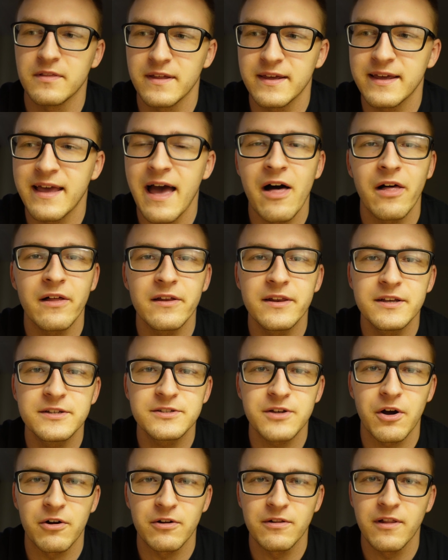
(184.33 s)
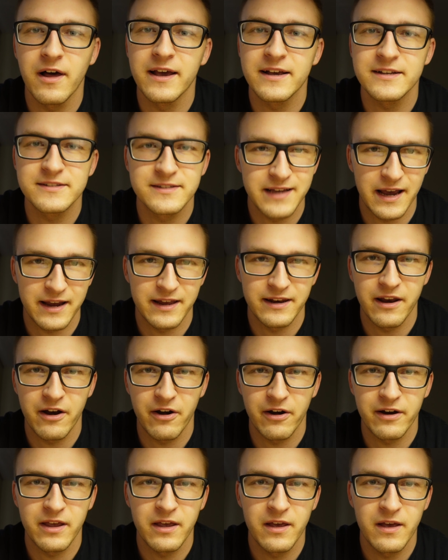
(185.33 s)
Legalities are like
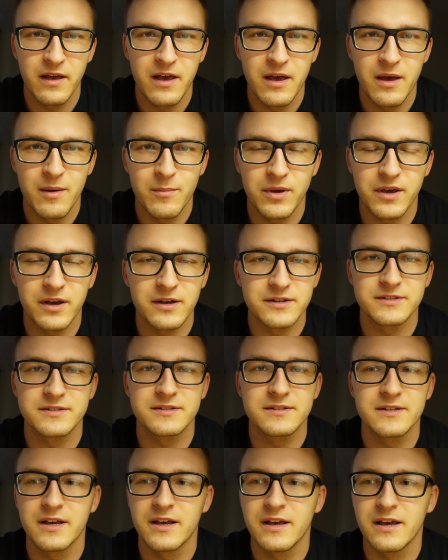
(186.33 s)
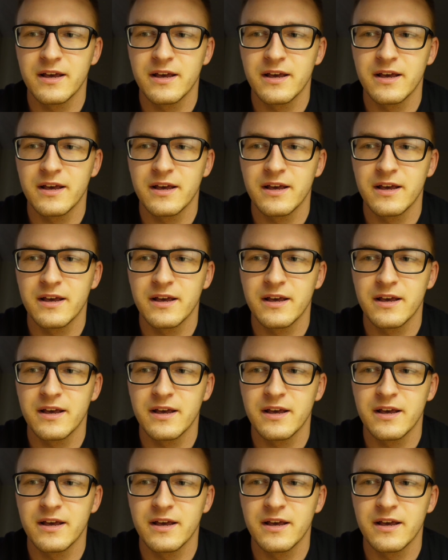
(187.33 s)
secondary because